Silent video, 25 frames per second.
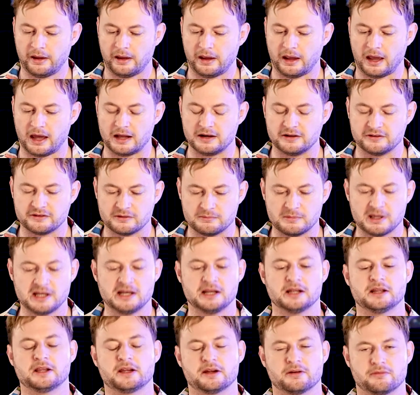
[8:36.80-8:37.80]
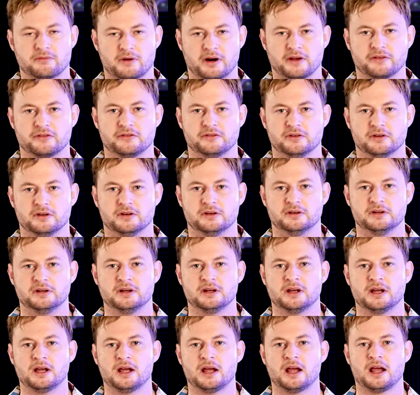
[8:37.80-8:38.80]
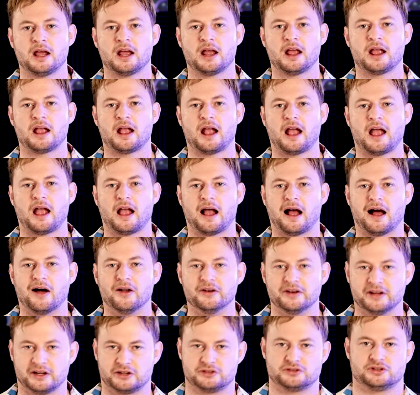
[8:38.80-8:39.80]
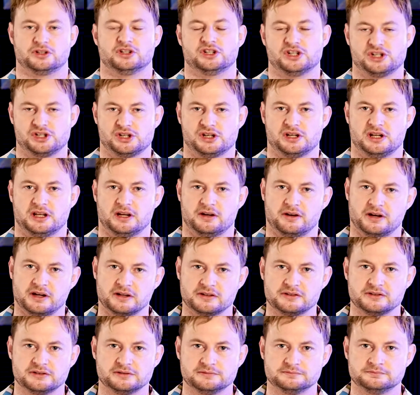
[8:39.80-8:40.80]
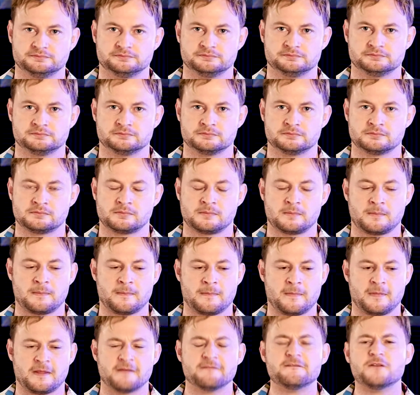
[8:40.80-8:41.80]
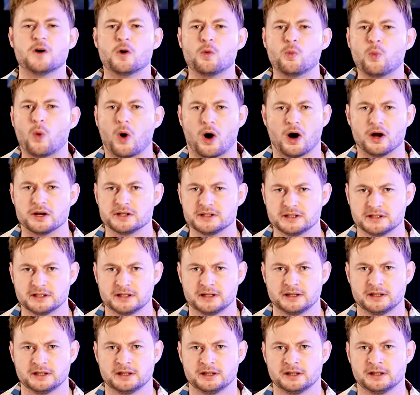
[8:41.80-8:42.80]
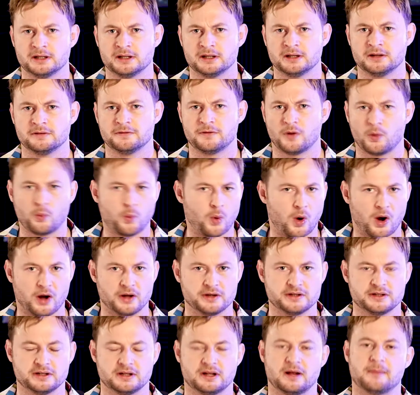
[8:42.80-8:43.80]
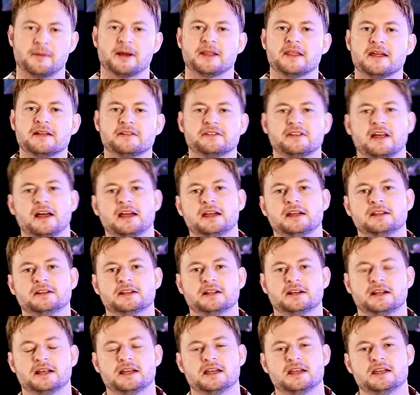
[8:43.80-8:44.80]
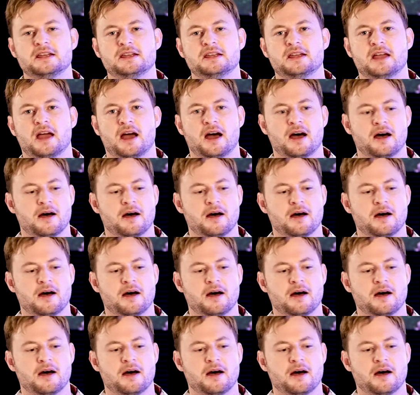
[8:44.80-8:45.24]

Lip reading: and he's immediately arrested on extradition hearings. For what? For what? I mean, they're saying that he